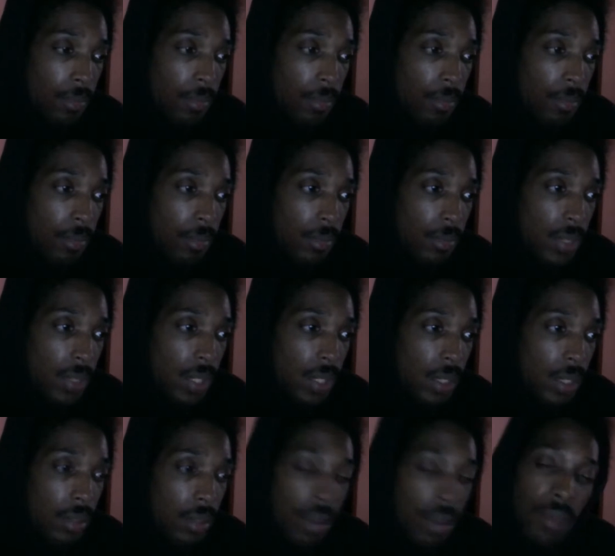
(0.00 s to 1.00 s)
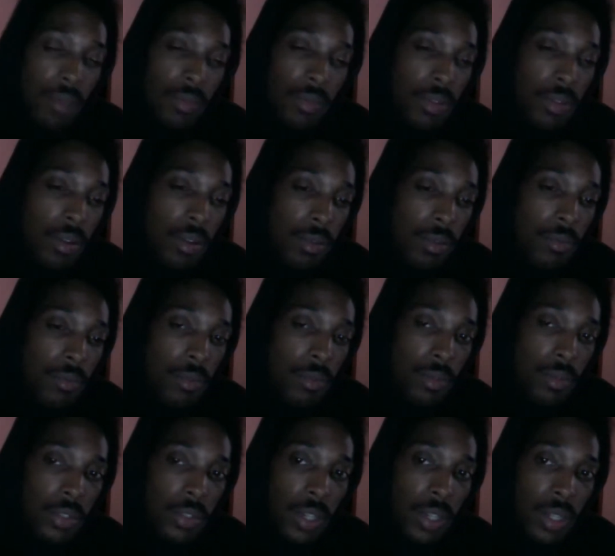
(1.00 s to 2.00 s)
staying thoughtful and hopeful and
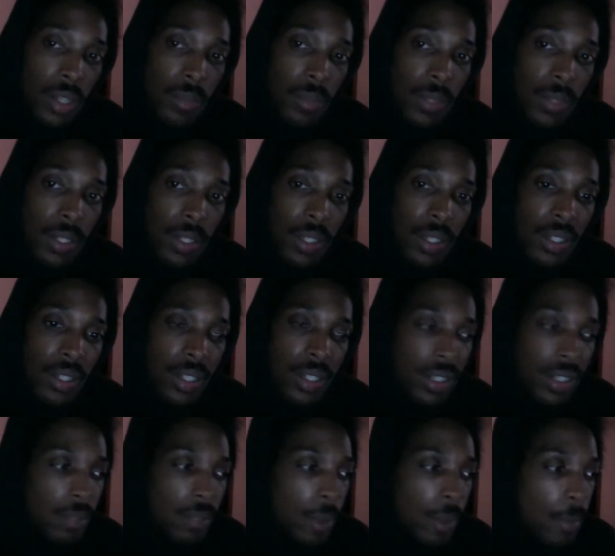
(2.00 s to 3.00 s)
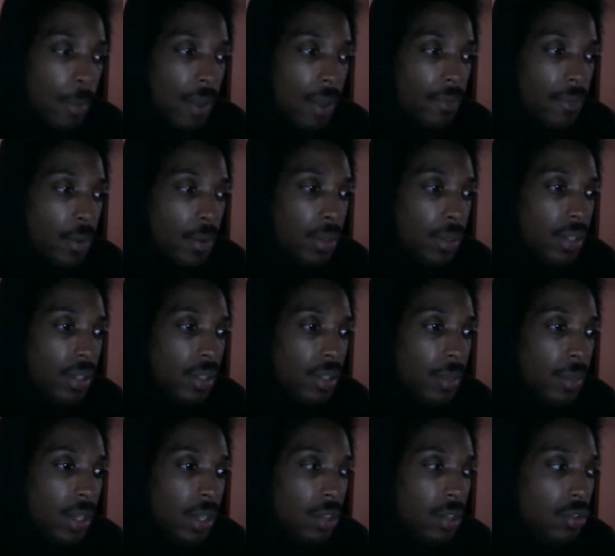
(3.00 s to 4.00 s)
trying to be intent about my focus and
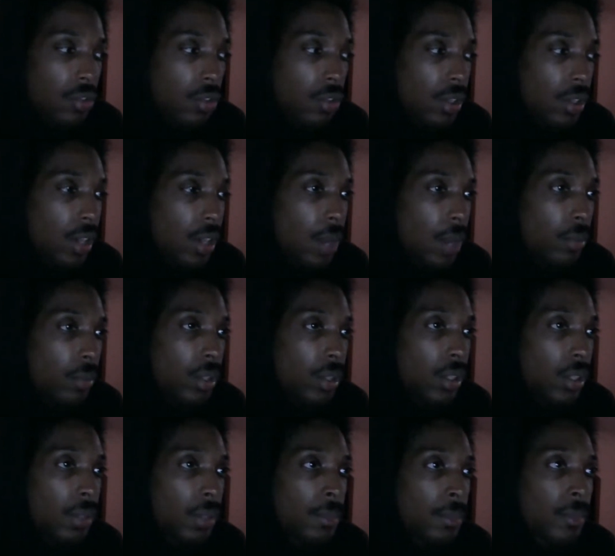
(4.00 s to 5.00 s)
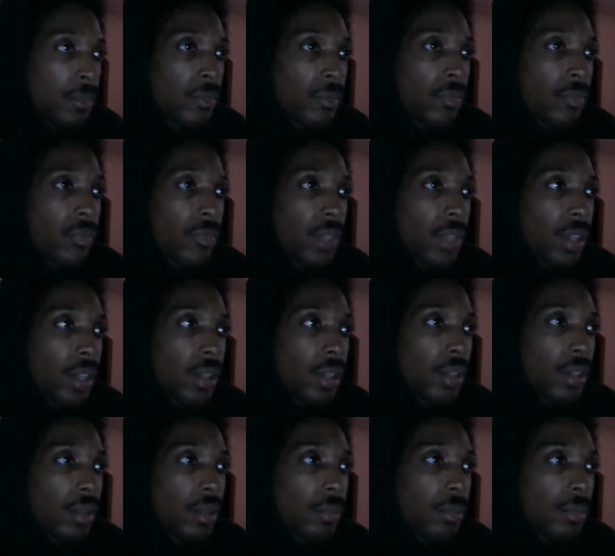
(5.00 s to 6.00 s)
making sure that I'm really um,